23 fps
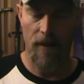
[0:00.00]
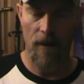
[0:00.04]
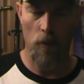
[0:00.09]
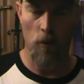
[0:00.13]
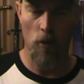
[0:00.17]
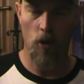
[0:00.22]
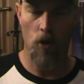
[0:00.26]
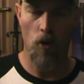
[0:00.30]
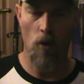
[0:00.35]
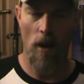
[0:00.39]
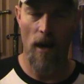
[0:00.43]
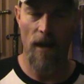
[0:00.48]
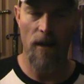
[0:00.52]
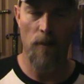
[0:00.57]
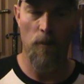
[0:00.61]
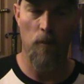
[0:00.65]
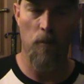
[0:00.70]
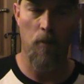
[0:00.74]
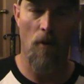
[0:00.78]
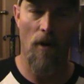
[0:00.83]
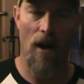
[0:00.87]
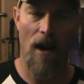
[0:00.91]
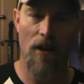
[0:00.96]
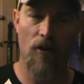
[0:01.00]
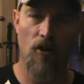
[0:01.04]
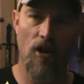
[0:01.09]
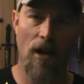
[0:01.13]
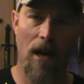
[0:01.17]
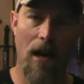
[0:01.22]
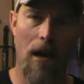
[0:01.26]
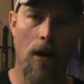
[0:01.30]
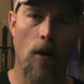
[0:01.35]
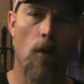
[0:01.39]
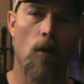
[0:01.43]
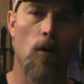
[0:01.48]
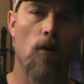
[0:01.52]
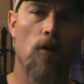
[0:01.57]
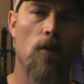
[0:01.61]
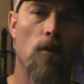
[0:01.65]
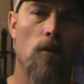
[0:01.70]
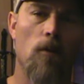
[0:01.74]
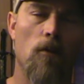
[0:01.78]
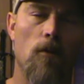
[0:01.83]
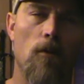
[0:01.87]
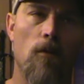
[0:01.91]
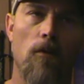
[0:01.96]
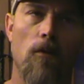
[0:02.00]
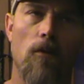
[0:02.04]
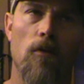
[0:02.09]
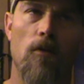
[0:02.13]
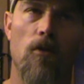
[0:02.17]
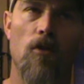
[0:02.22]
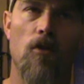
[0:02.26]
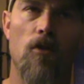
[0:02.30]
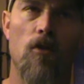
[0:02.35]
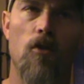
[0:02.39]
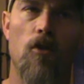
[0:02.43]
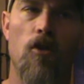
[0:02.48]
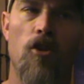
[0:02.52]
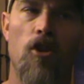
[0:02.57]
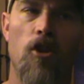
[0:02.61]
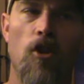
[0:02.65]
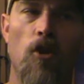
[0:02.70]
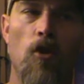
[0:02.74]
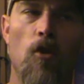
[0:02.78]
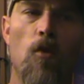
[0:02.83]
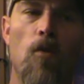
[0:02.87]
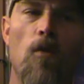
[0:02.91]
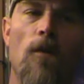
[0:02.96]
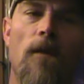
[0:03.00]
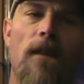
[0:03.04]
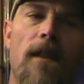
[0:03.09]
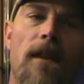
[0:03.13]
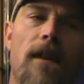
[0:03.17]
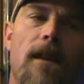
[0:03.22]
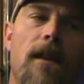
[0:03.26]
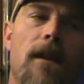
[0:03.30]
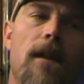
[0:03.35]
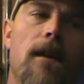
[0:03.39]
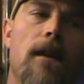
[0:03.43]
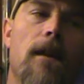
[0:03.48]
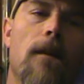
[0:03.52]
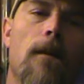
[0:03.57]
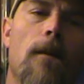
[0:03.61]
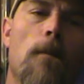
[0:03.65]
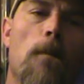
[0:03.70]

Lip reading: they were trying to branch out to the